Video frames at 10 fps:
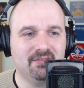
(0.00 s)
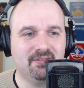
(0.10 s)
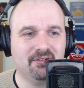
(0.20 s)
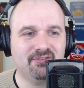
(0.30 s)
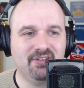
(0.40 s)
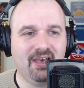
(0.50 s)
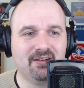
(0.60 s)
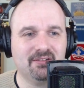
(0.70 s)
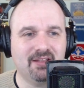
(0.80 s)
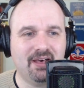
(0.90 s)
there's not
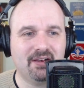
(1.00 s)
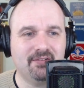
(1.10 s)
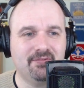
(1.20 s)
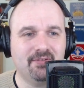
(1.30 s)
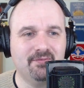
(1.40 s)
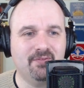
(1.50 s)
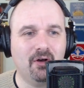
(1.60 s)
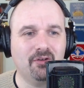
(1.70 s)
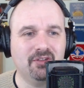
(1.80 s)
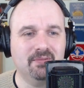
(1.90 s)
a lot of
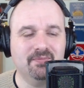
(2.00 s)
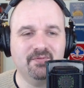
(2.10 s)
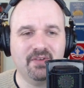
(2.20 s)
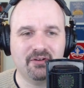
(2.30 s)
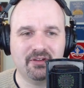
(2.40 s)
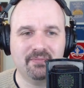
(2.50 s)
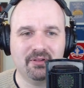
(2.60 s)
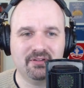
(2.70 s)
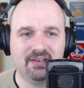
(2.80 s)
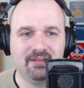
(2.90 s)
volume
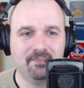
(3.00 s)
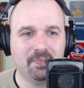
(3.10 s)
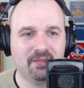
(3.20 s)
variability.